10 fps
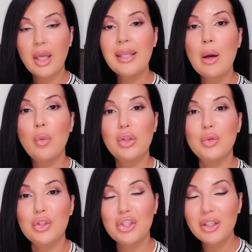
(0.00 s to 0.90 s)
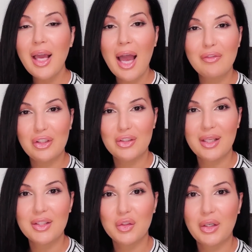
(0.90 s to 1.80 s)
Now, what you should have in your
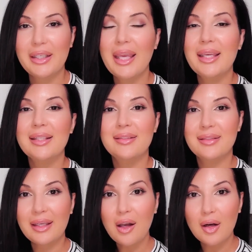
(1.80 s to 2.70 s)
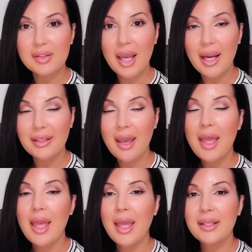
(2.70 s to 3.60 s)
sunscreen is zinc oxide
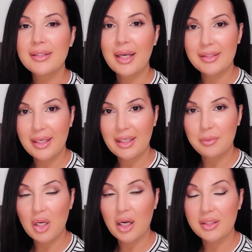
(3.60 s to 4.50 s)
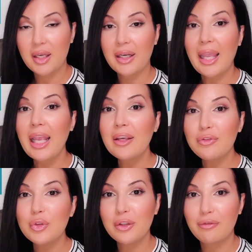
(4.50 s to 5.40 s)
and titanium dioxide
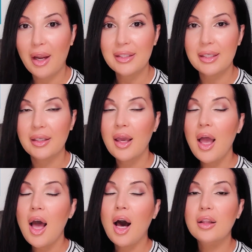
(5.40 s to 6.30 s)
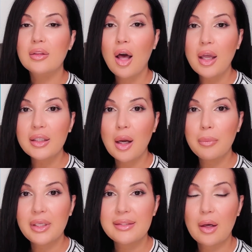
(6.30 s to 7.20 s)
if you can find it. A lot of
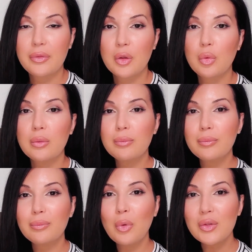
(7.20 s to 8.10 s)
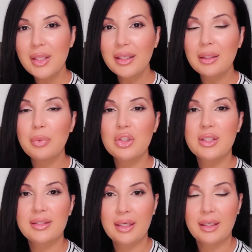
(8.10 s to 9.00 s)
companies out there will most likely put
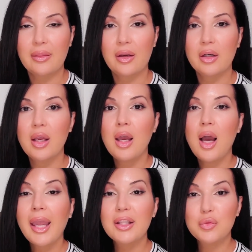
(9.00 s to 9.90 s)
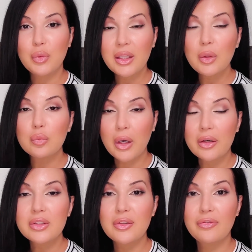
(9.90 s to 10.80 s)
just zinc in there. It's really
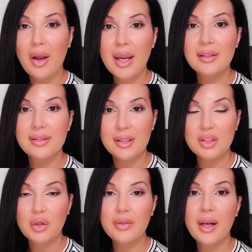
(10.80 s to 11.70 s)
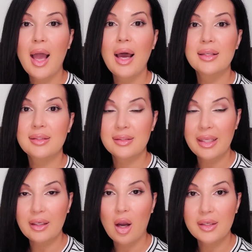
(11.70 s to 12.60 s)
rare to find a sunscreen that has
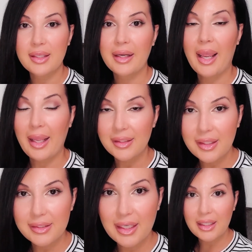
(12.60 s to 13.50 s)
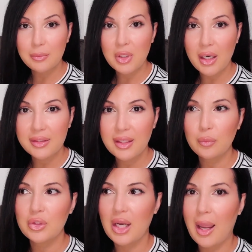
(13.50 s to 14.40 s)
zinc oxide and titanium
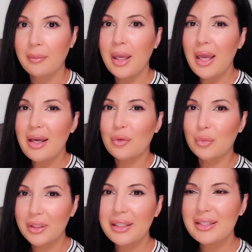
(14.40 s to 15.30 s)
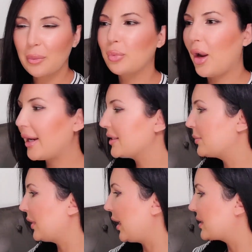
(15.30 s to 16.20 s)
dioxide, which I'm really surprised
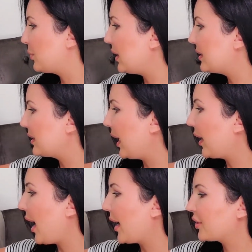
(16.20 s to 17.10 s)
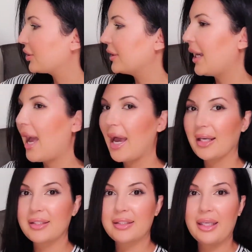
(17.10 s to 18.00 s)
because PCA actually
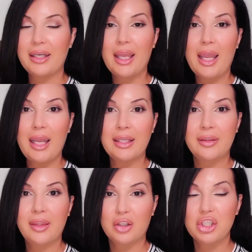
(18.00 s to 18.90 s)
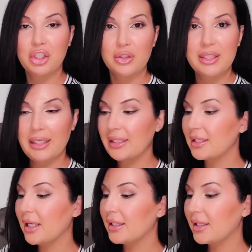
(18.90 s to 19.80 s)
has it in their sheer
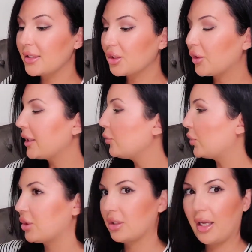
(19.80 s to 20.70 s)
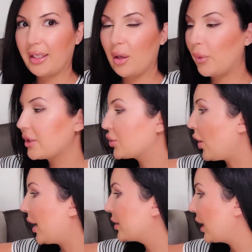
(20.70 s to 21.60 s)
tint sunscreen, which I can't wait to
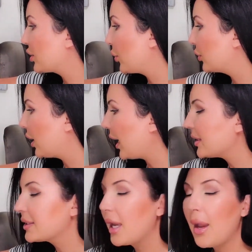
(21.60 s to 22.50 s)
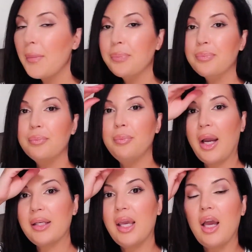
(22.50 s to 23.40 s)
try and show you guys.
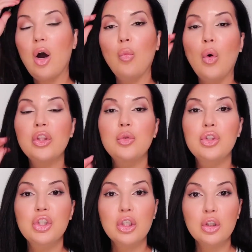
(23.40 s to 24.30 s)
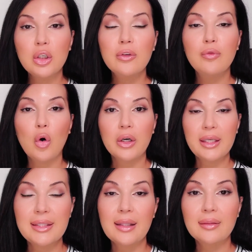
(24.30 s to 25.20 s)
But what you should look for
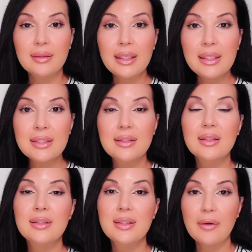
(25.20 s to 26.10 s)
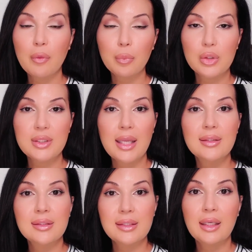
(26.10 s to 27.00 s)
at least
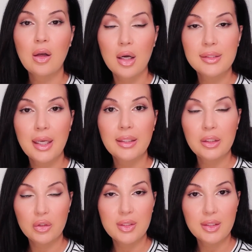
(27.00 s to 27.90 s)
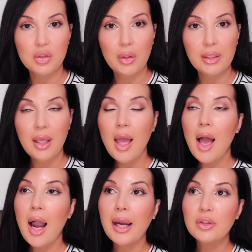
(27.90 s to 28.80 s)
7% zinc oxide in your sunscreen.
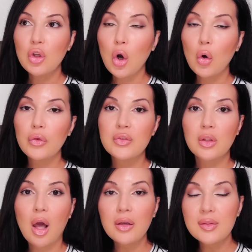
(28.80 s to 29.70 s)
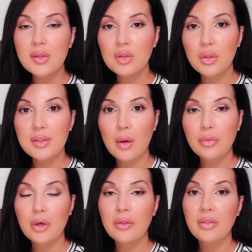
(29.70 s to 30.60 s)
I know there's a lot of sunscreens
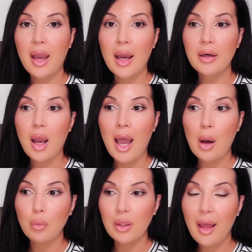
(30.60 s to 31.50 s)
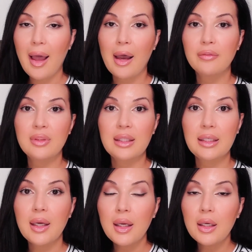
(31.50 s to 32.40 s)
out there that will have the